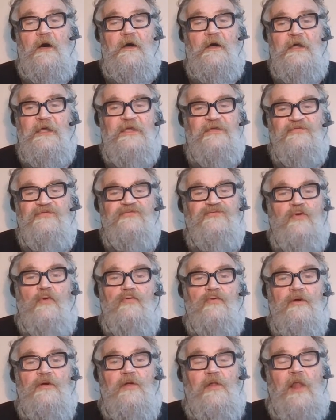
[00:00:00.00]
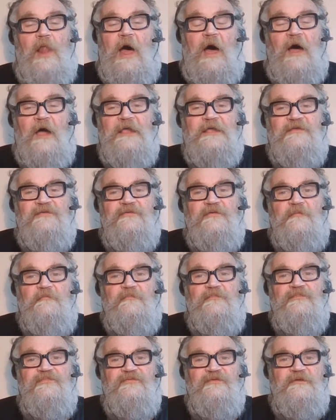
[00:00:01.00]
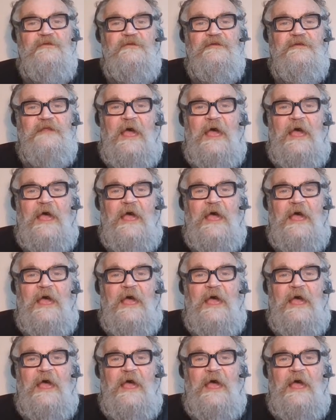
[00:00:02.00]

historical items and